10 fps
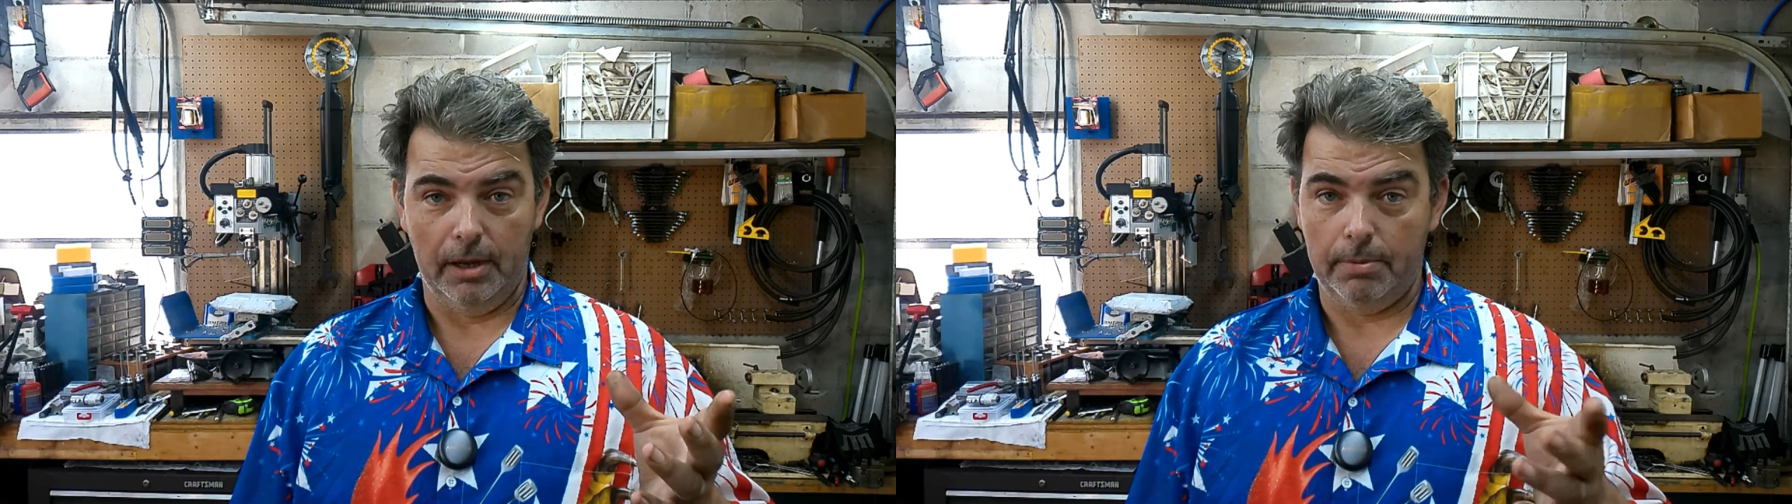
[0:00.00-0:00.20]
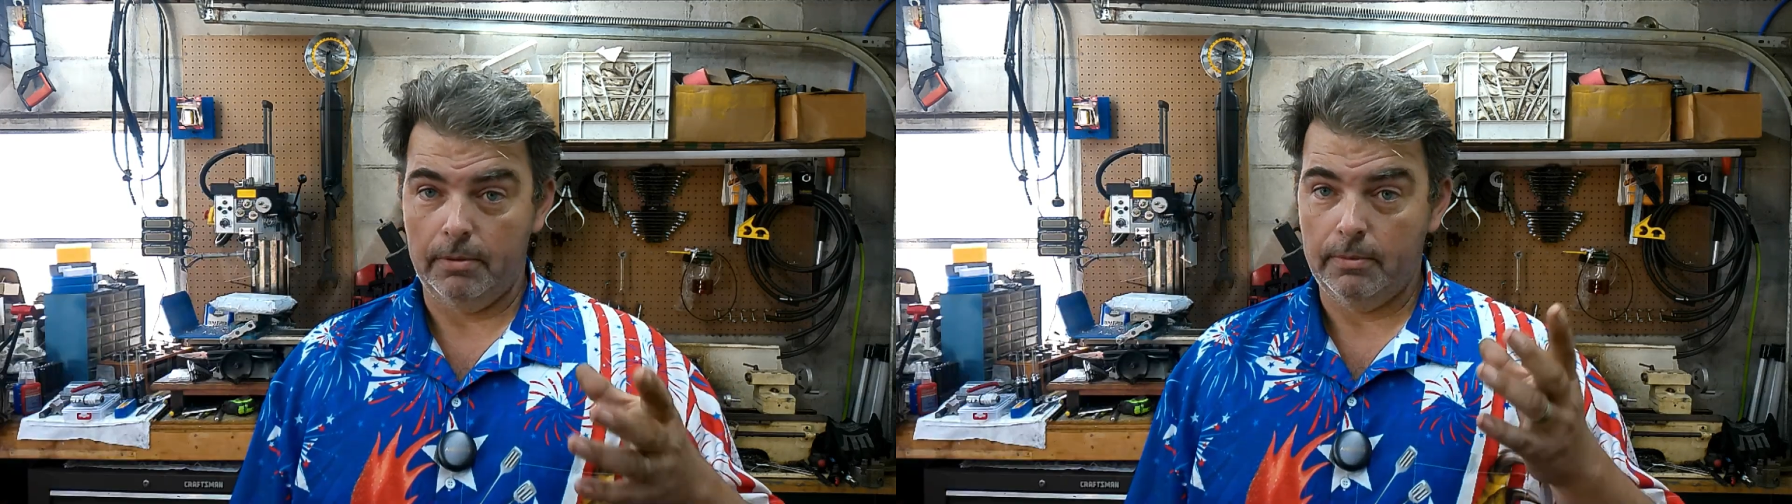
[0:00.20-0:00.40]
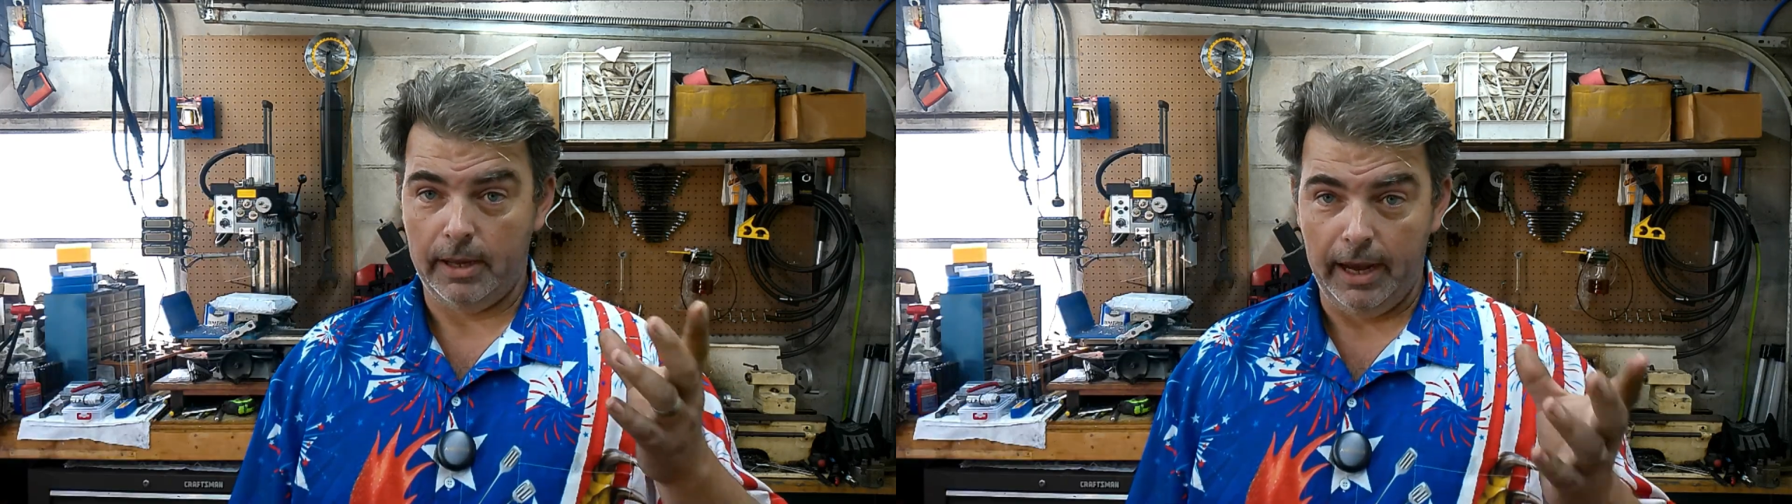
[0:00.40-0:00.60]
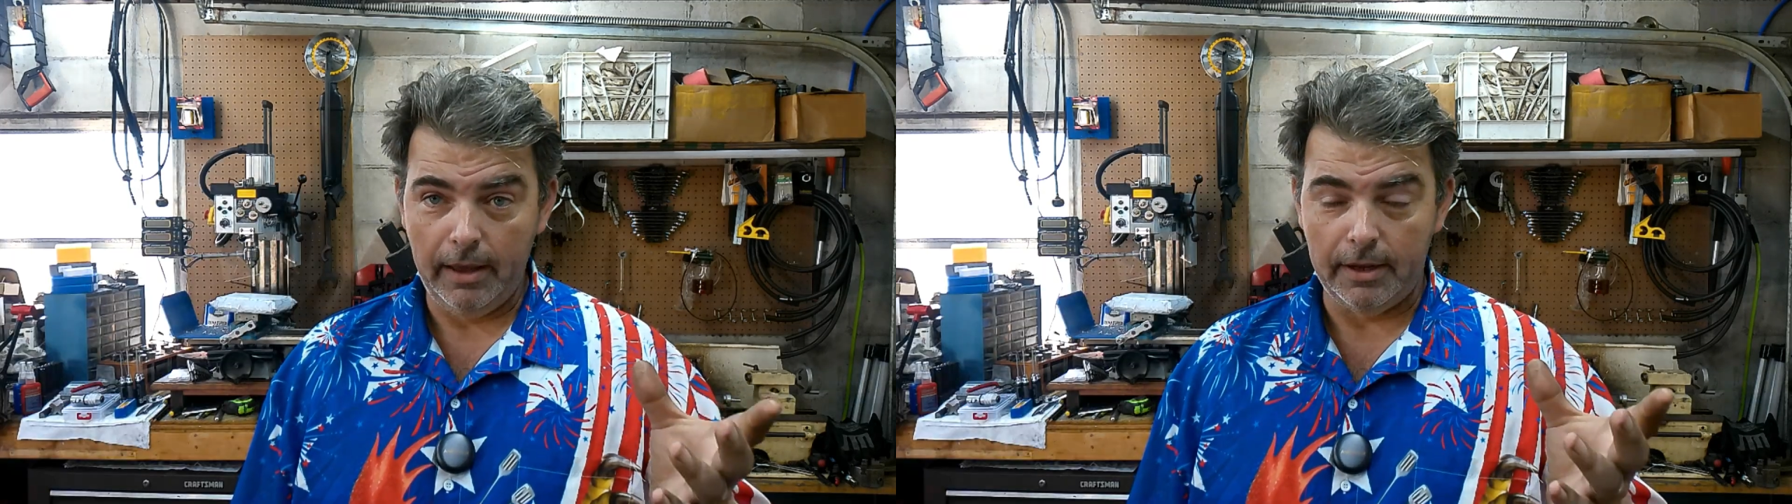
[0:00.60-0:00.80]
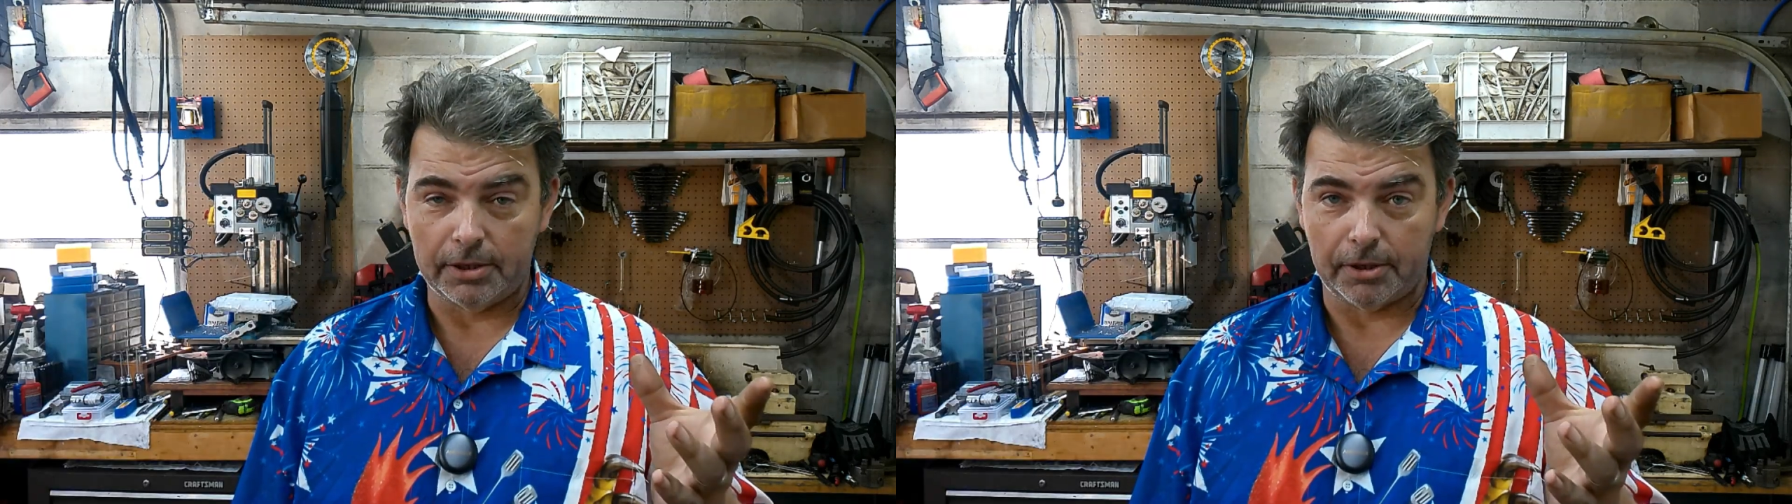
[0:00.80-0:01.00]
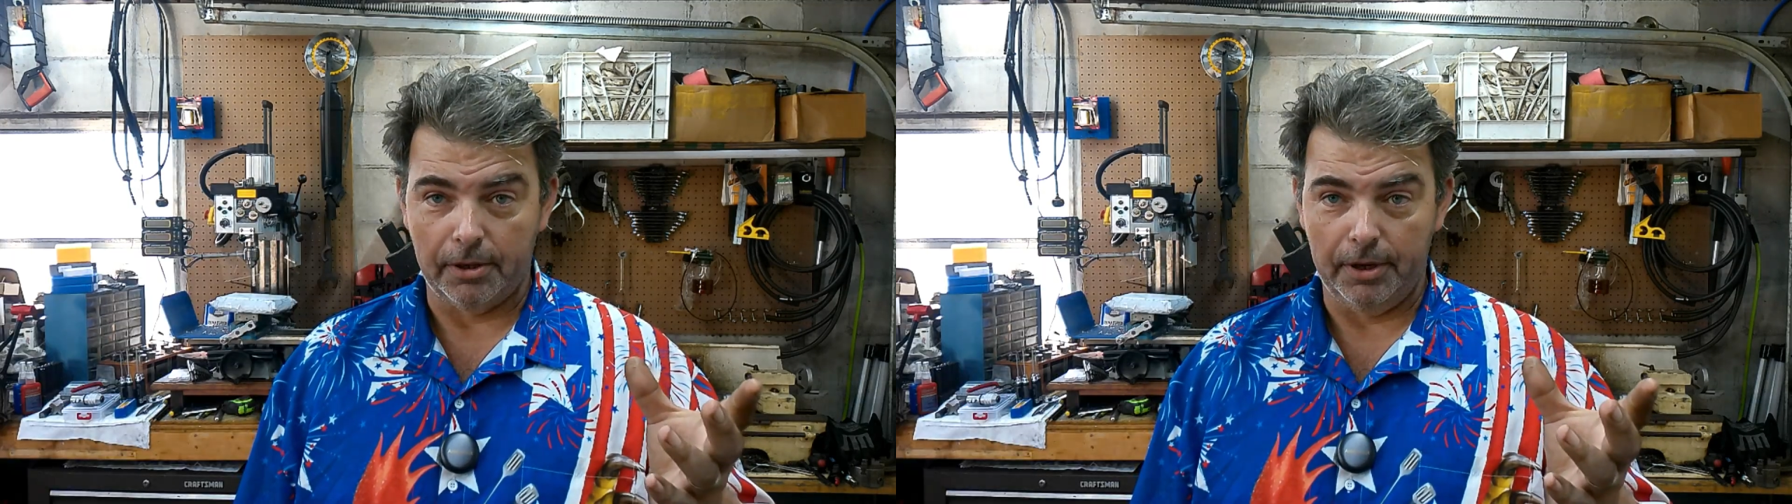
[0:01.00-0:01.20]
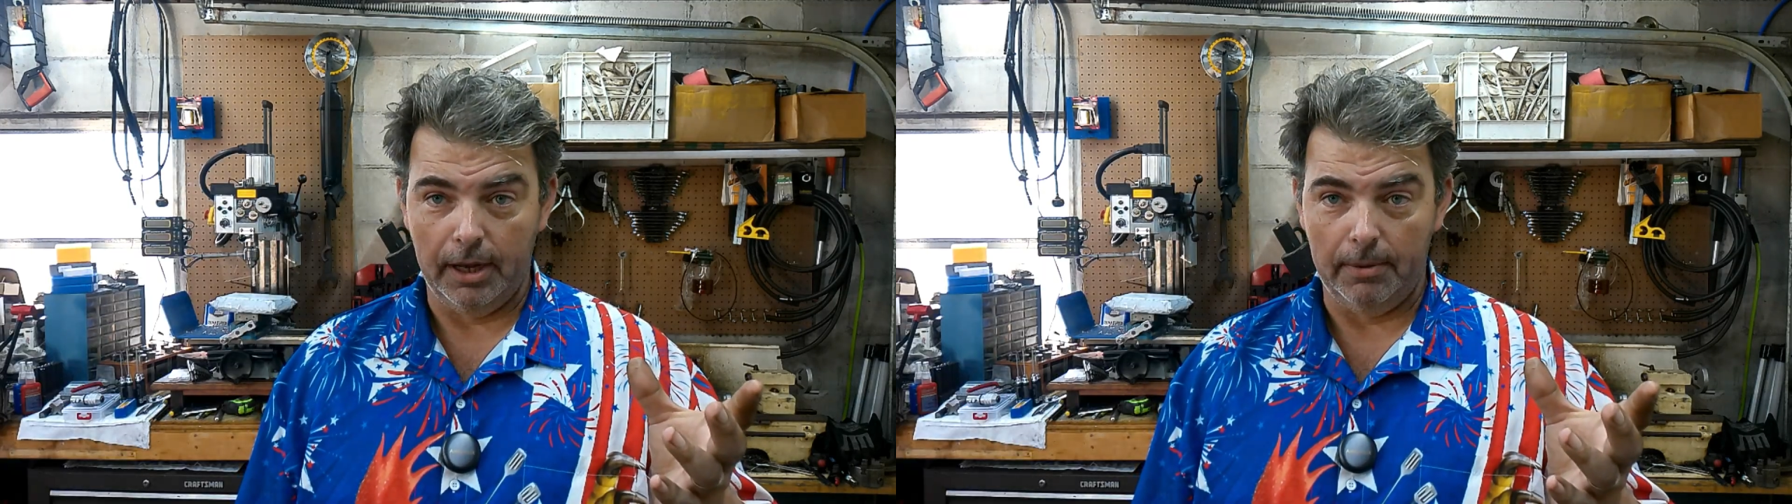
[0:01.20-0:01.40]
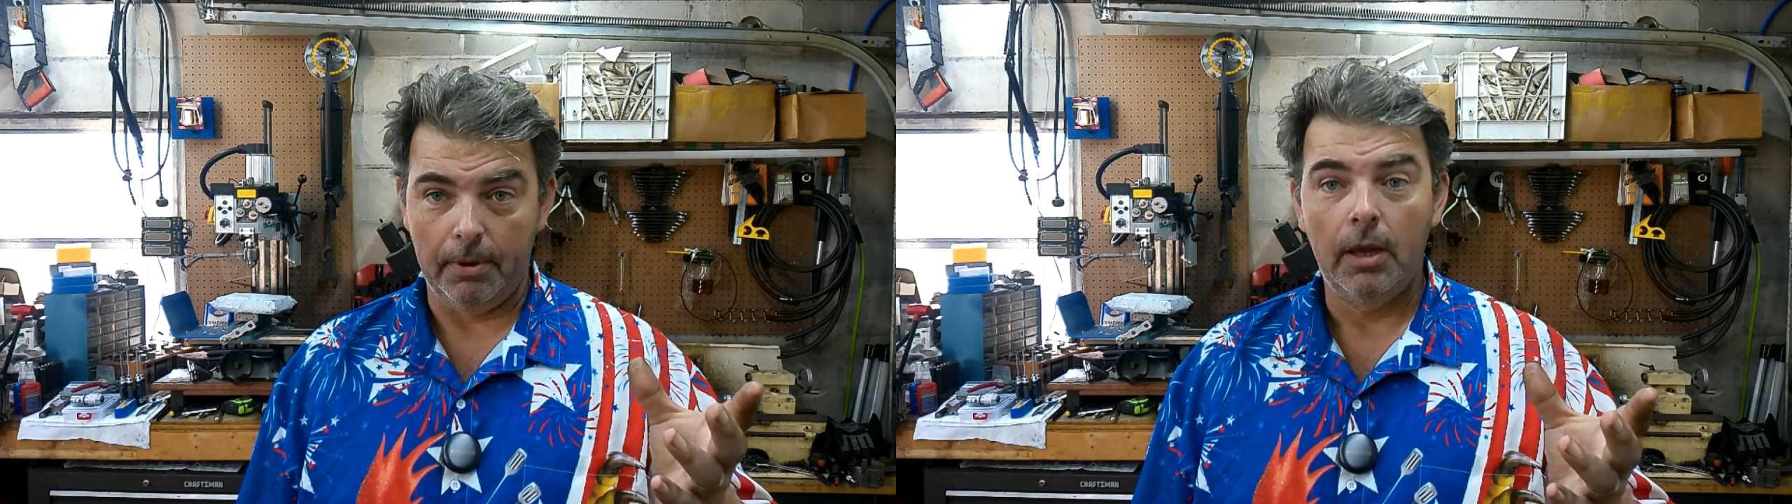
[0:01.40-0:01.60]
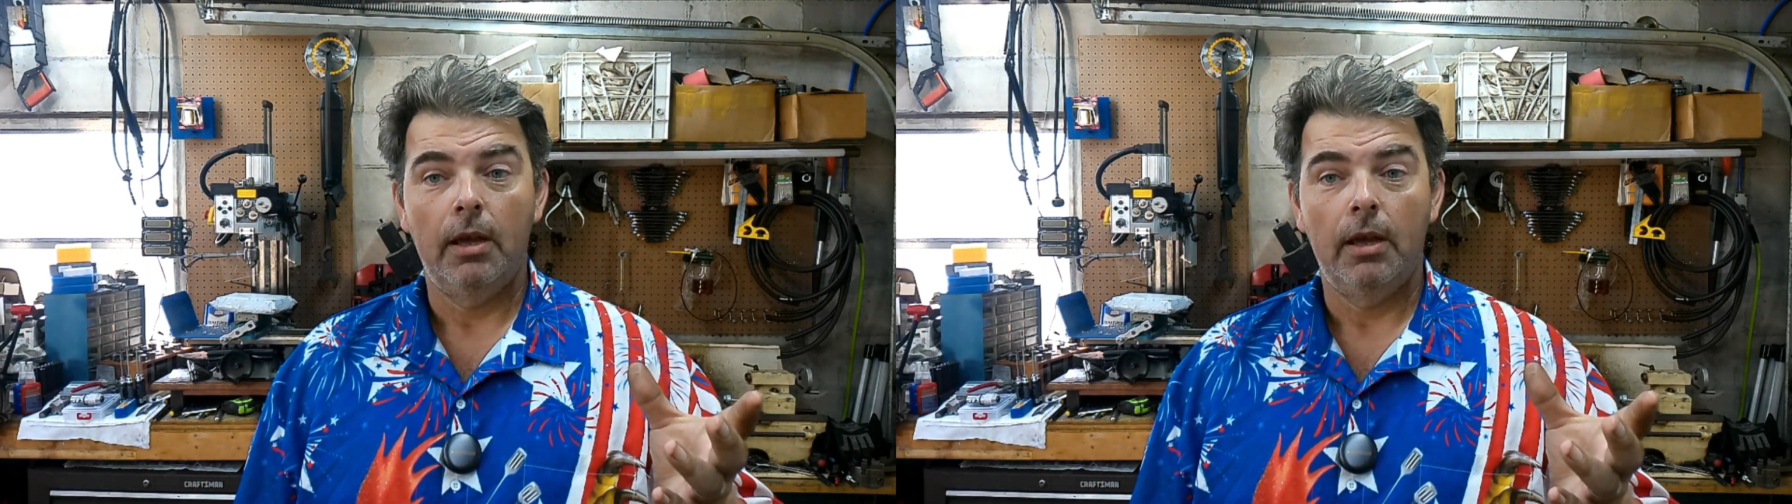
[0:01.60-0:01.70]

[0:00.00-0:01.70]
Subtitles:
up, how they screwed up,